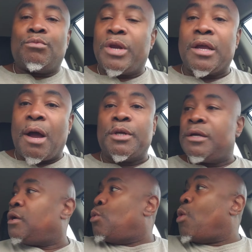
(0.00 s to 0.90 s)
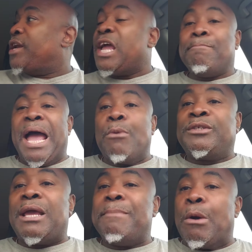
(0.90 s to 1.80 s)
they met
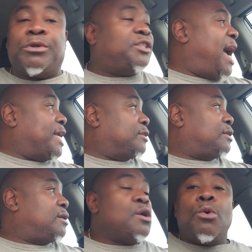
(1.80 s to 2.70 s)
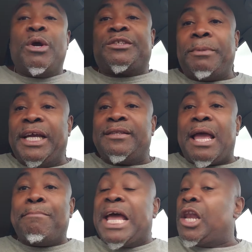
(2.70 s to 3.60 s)
with giants, which means
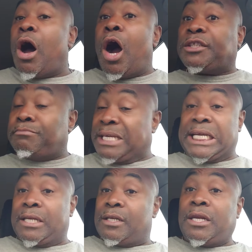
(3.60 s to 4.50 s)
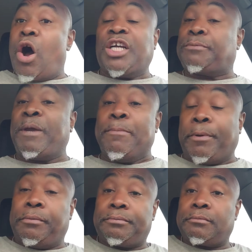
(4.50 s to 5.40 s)
they met large men, large
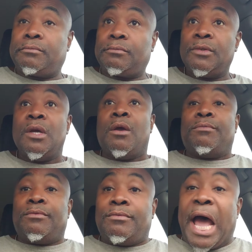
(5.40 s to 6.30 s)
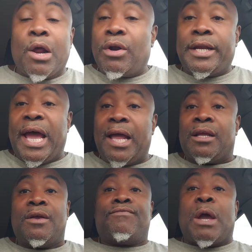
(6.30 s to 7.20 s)
people. Not only that,
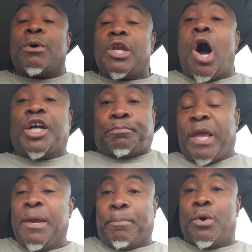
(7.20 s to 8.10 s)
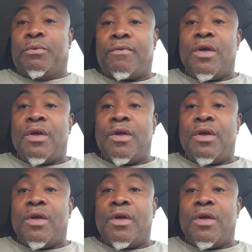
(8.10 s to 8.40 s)
they were large people